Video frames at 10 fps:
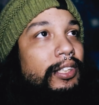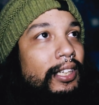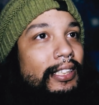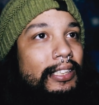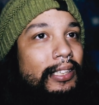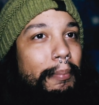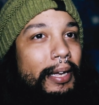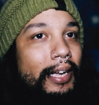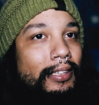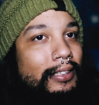So this is going to
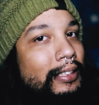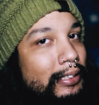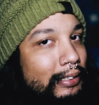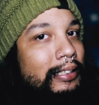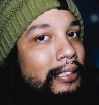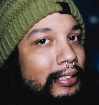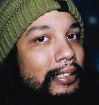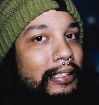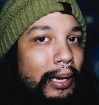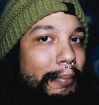be this
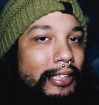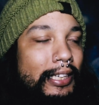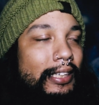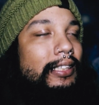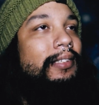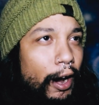is gonna be tits.